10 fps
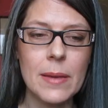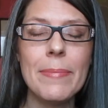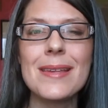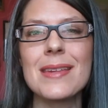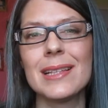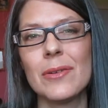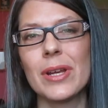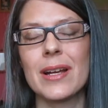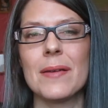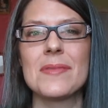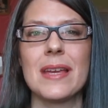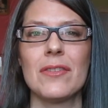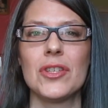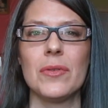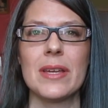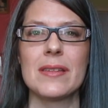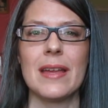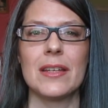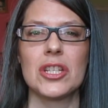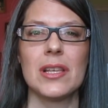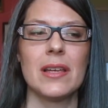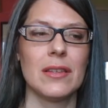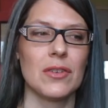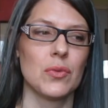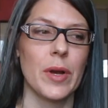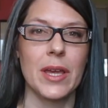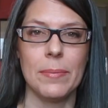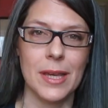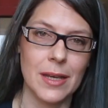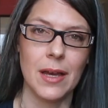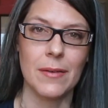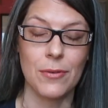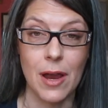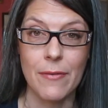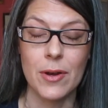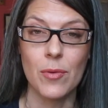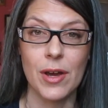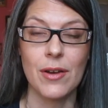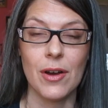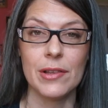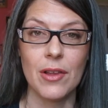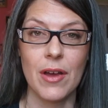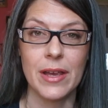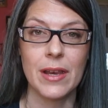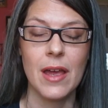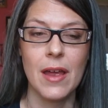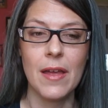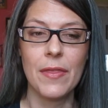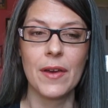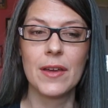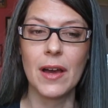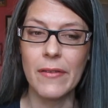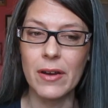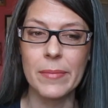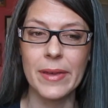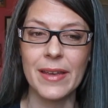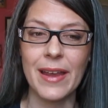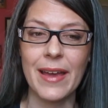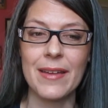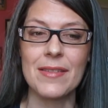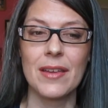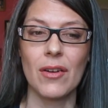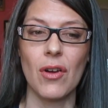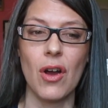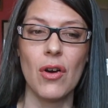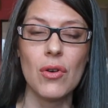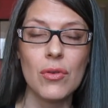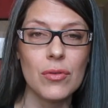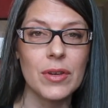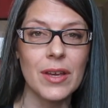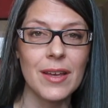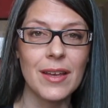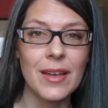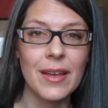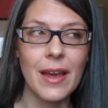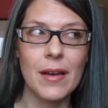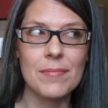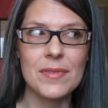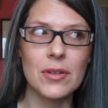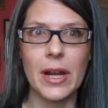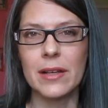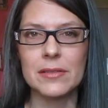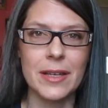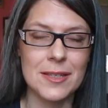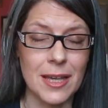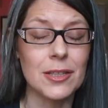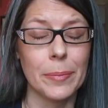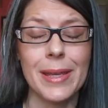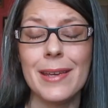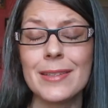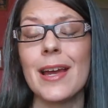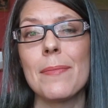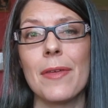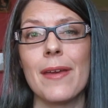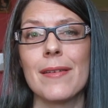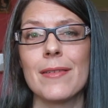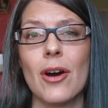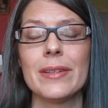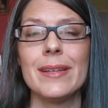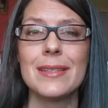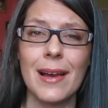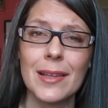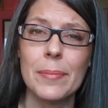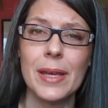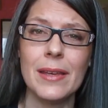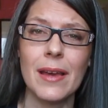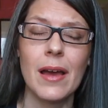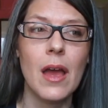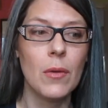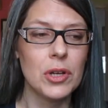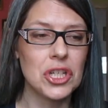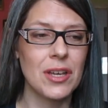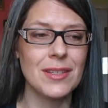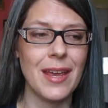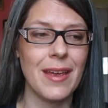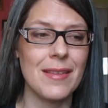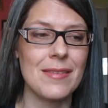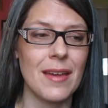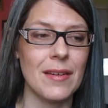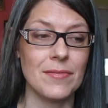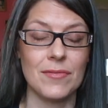Basically what it comes down to is that just like there's Wikipedia for everyone online, the government has their own encyclopedia type thing called Intellipedia, which contains